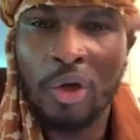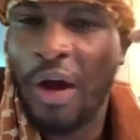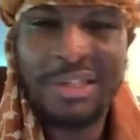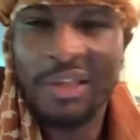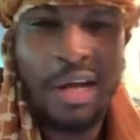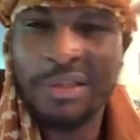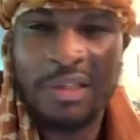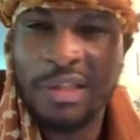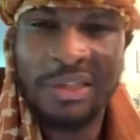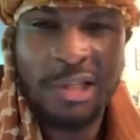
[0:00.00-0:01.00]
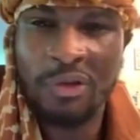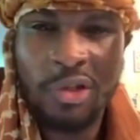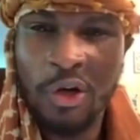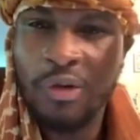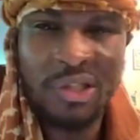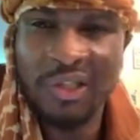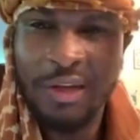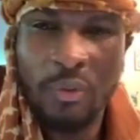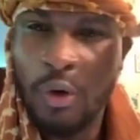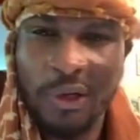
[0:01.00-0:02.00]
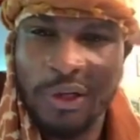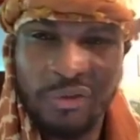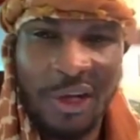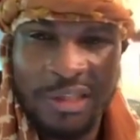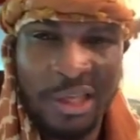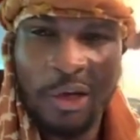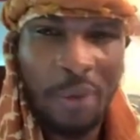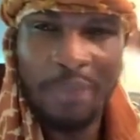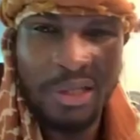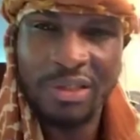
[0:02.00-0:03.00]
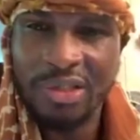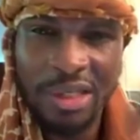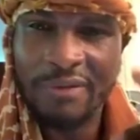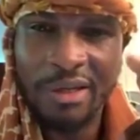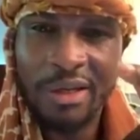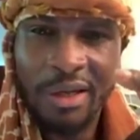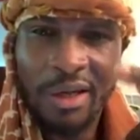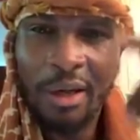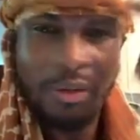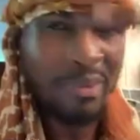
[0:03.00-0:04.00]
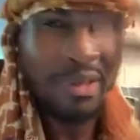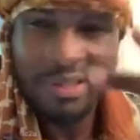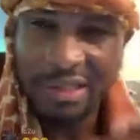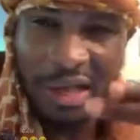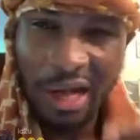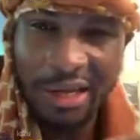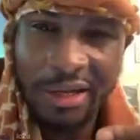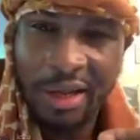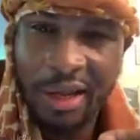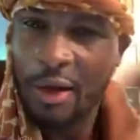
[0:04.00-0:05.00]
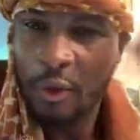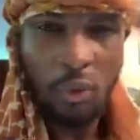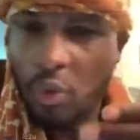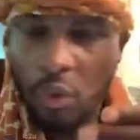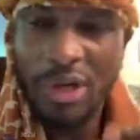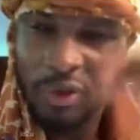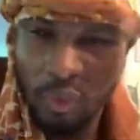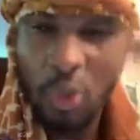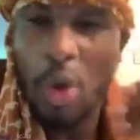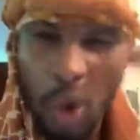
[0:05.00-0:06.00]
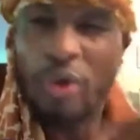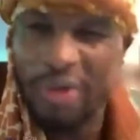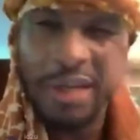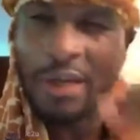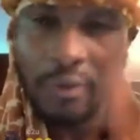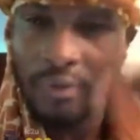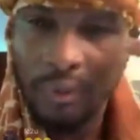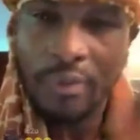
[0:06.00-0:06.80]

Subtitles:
The Christ consciousness has returned. It's steady working. It's right there, Carbonation TV, the B6 diet. We're working.